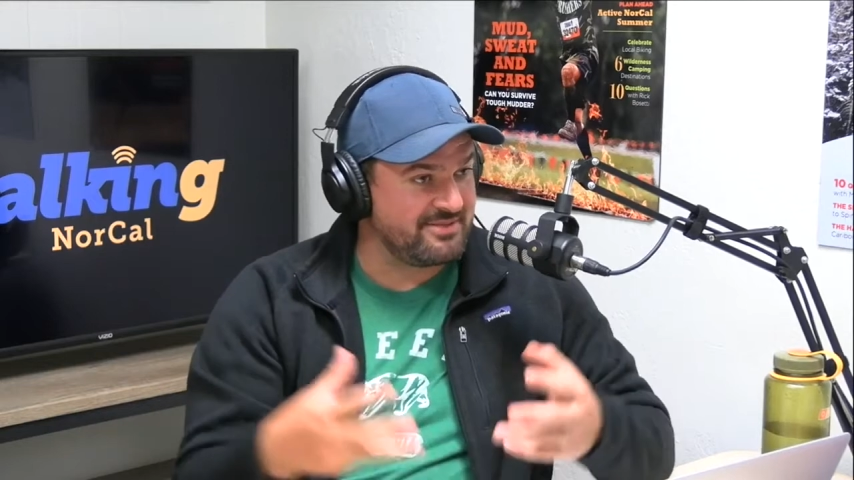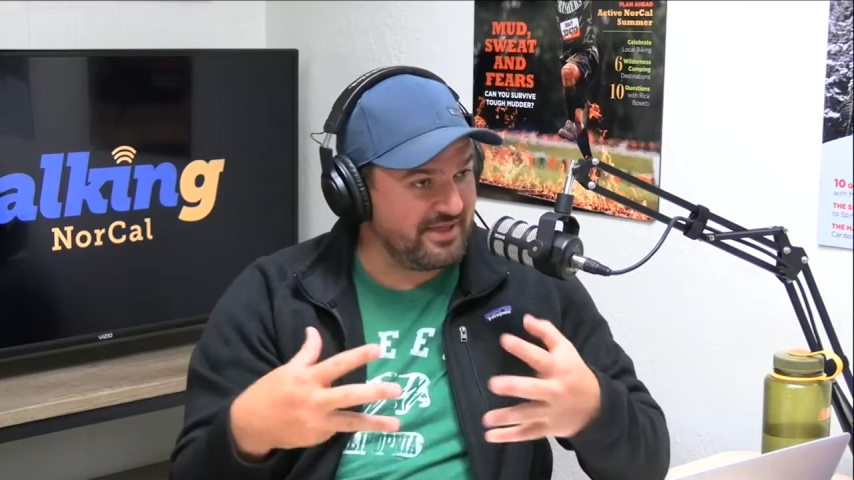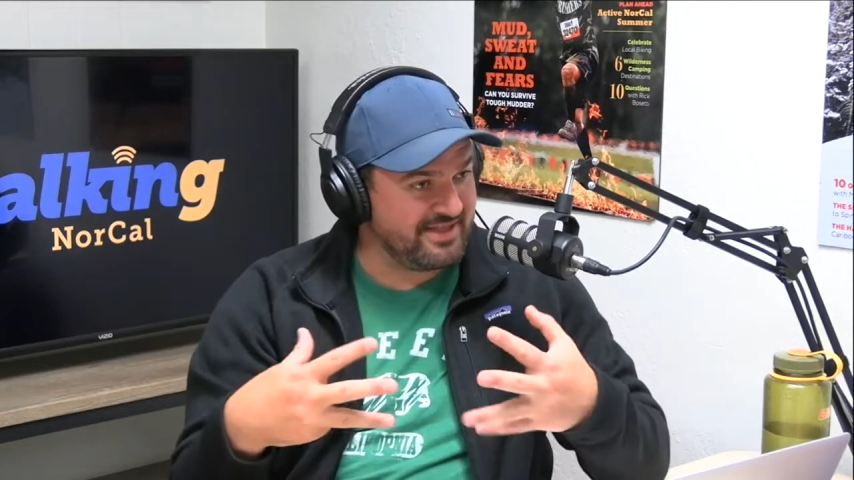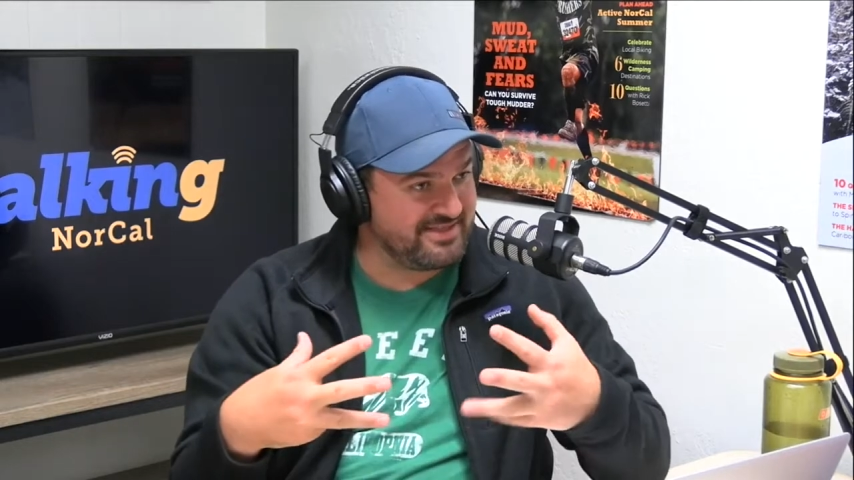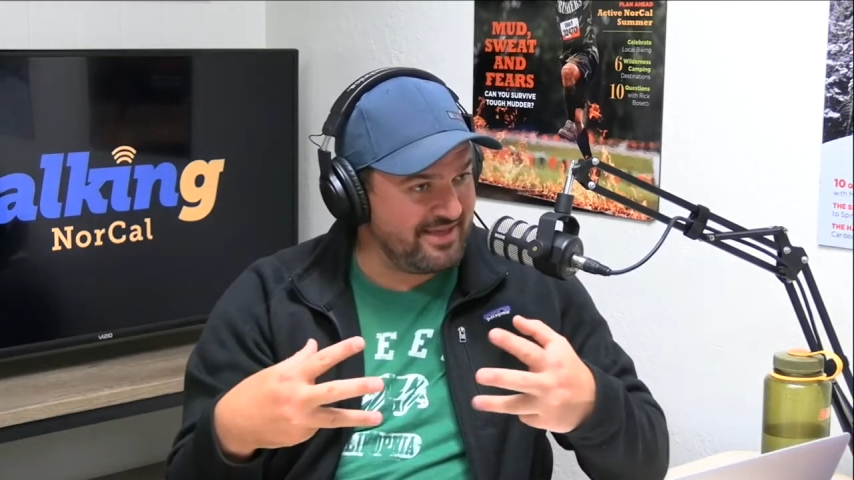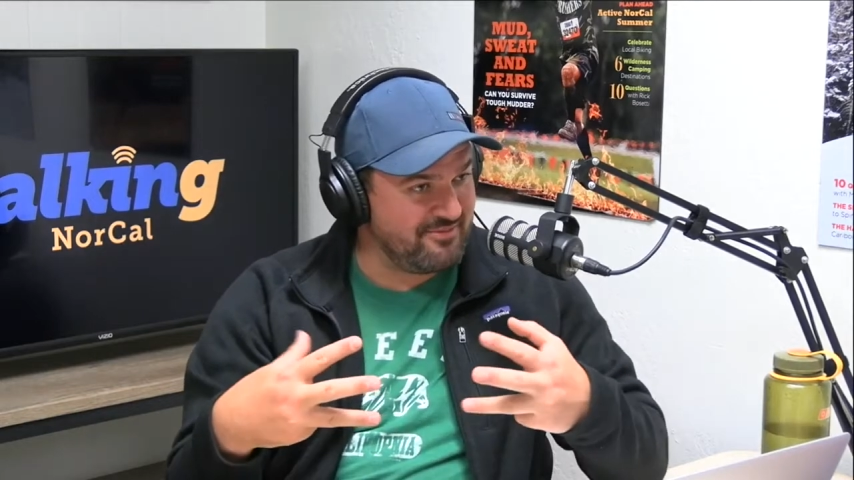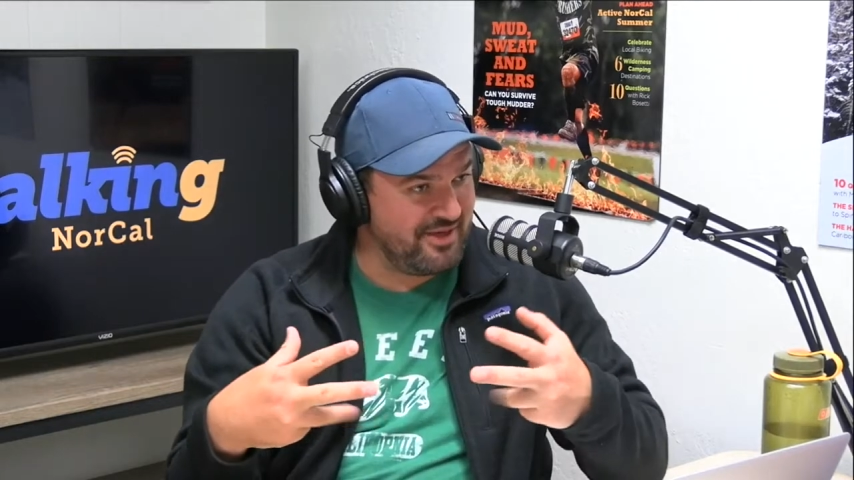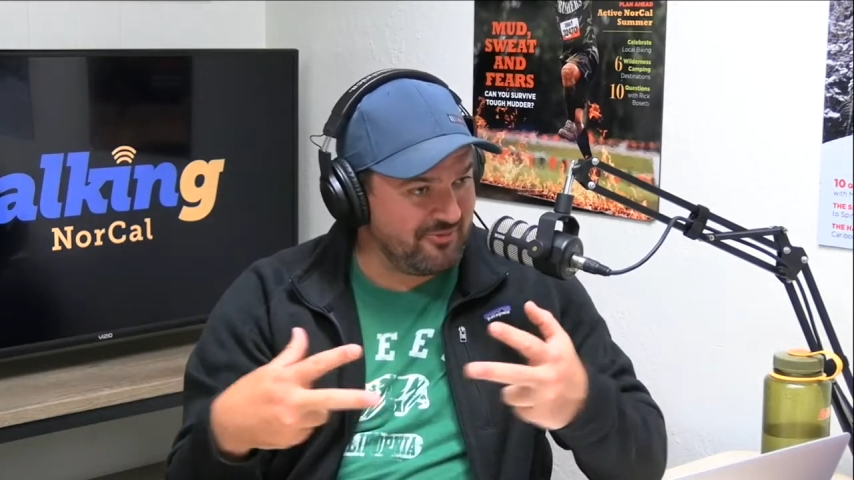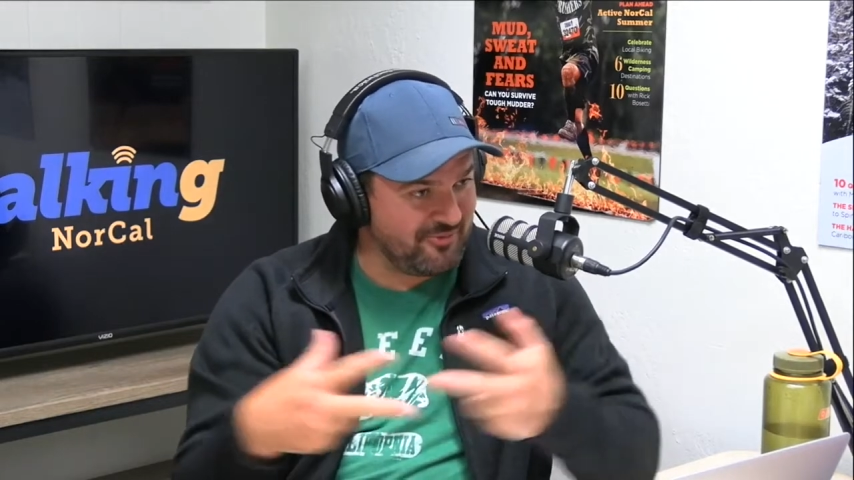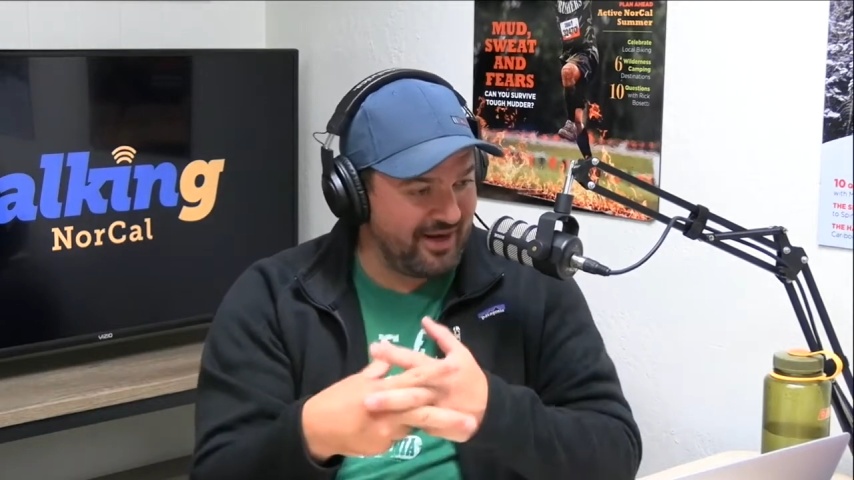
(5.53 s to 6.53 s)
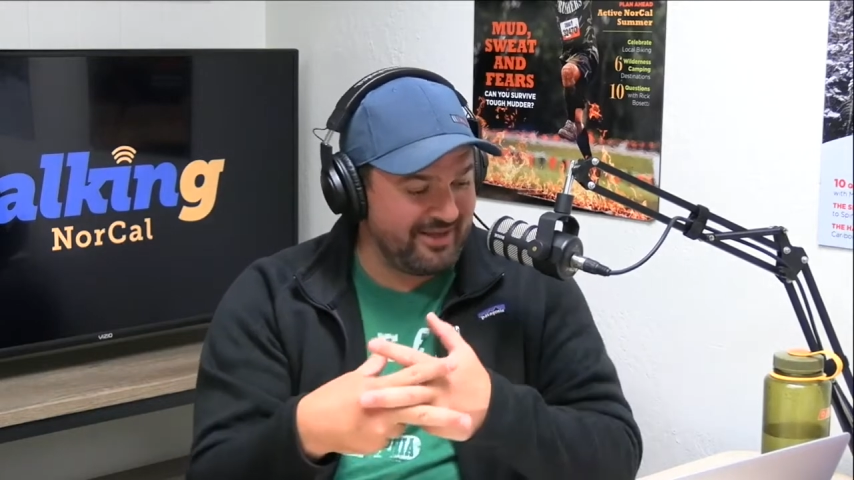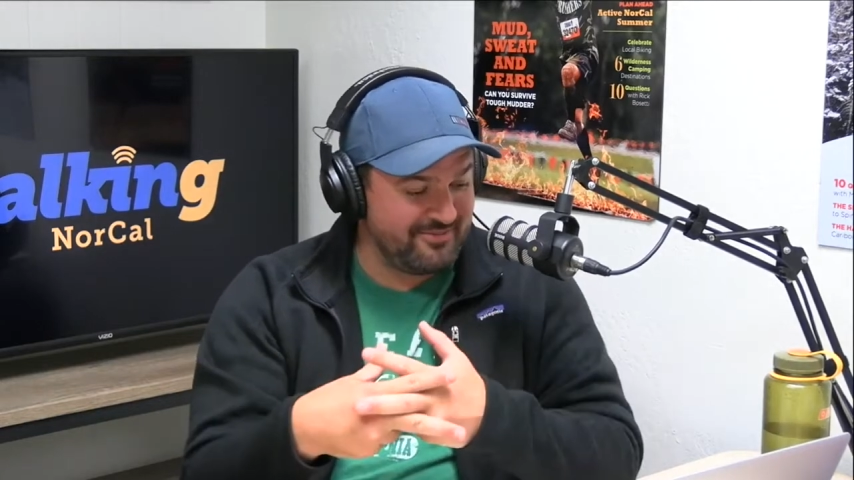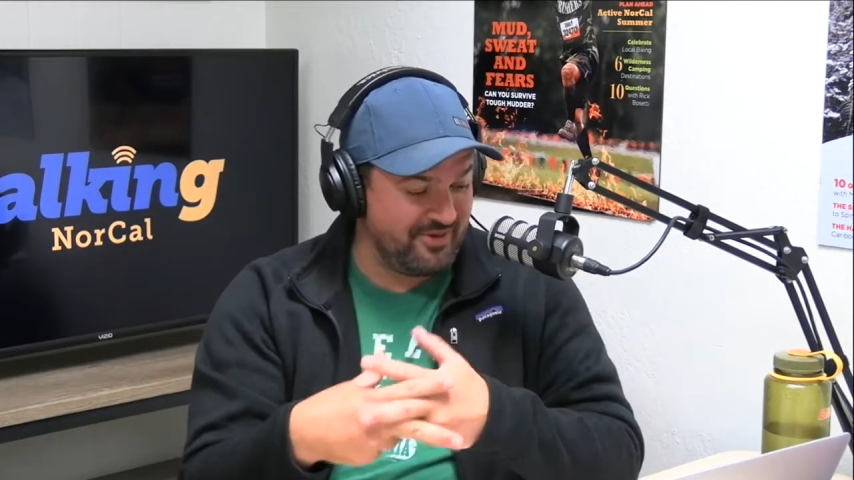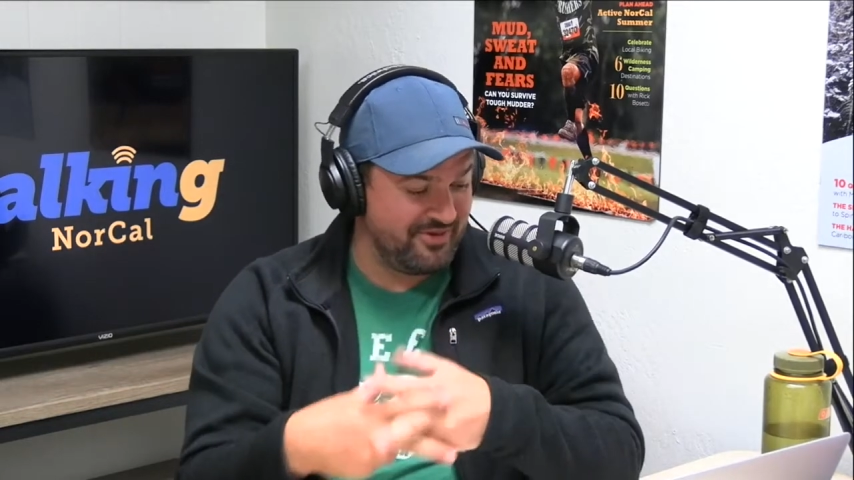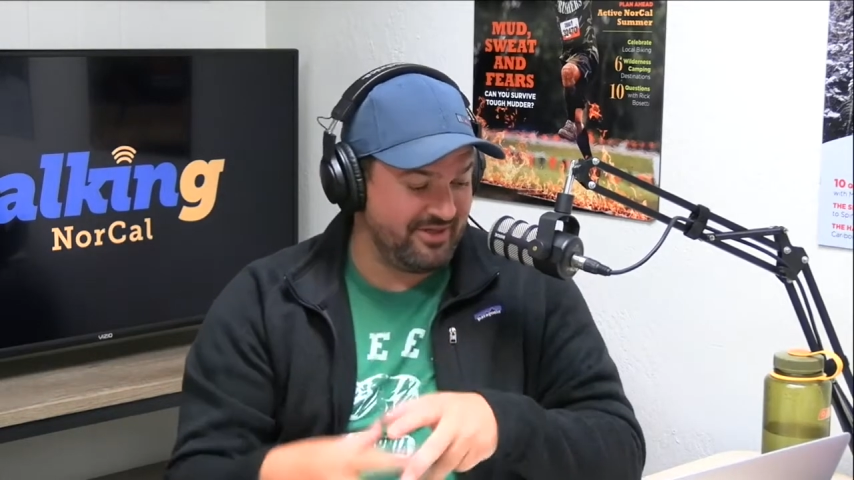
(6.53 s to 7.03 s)
because they meet right in the
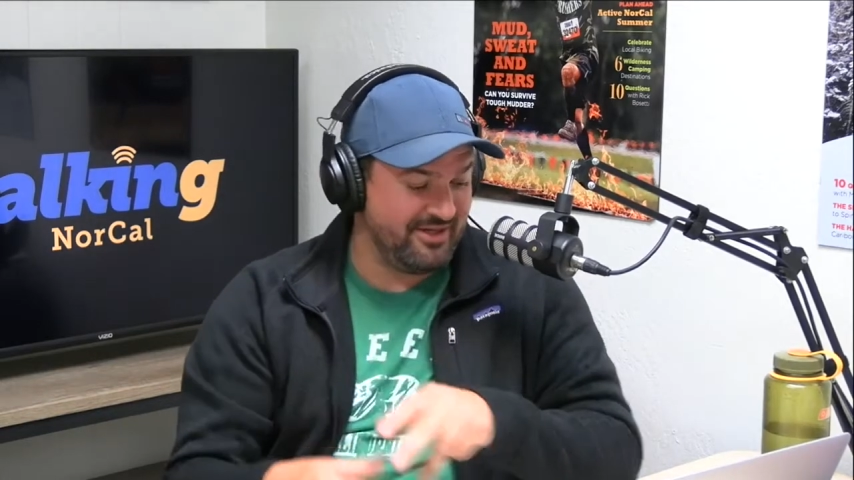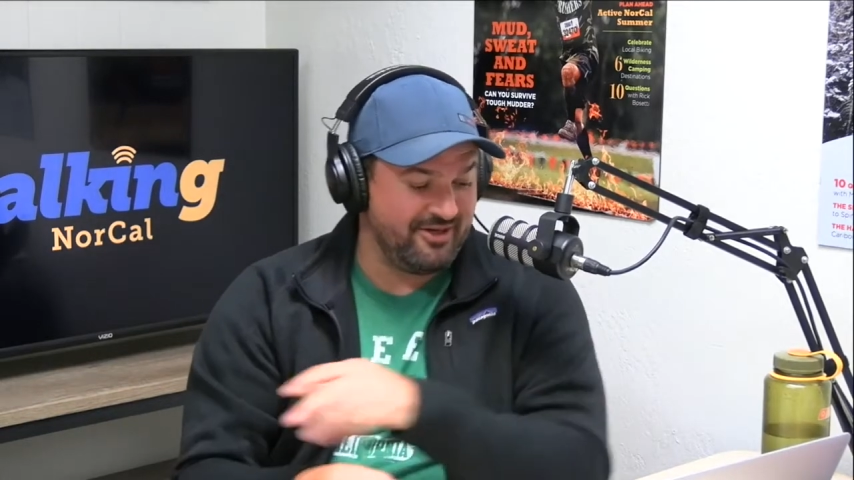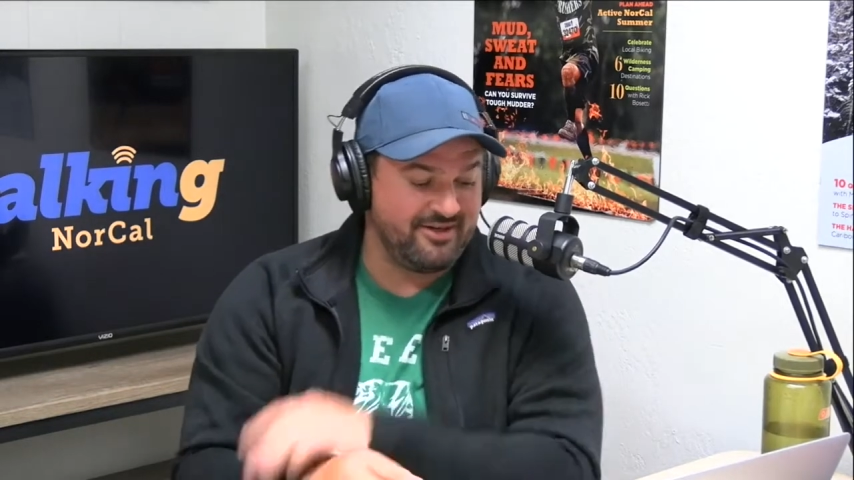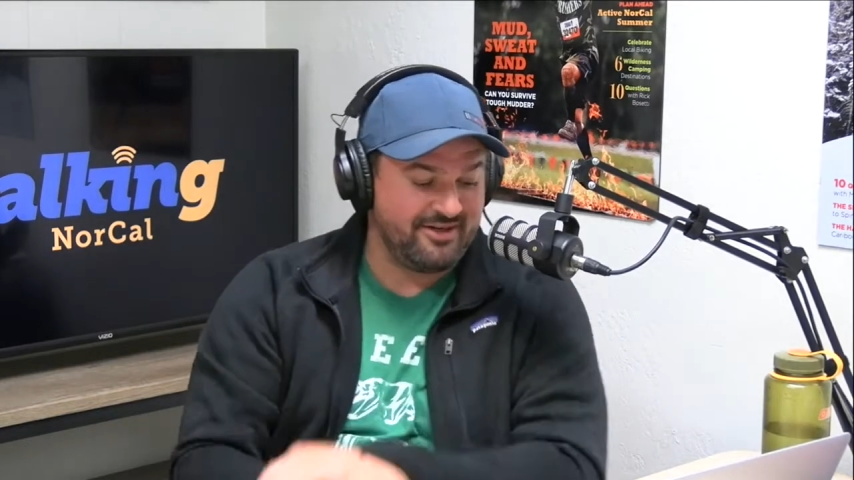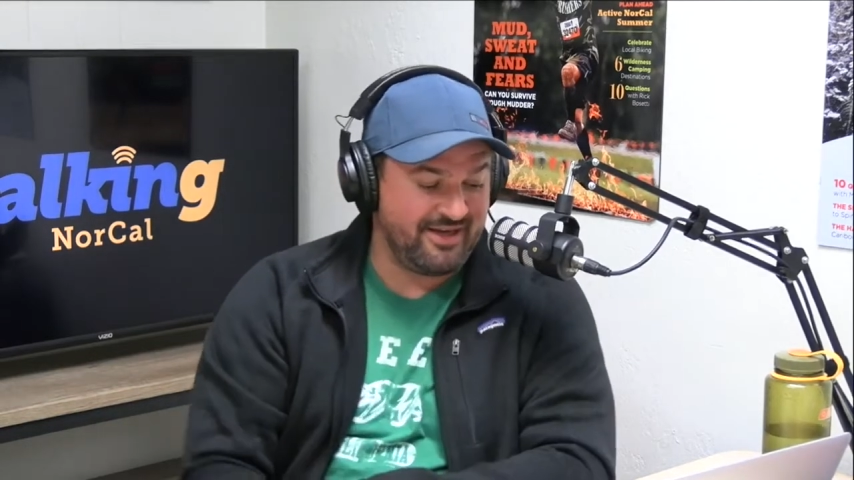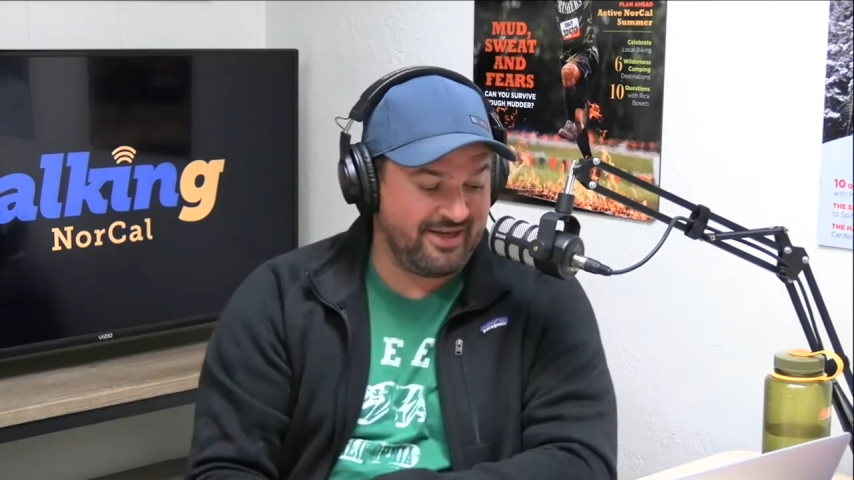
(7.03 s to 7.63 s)
middle here.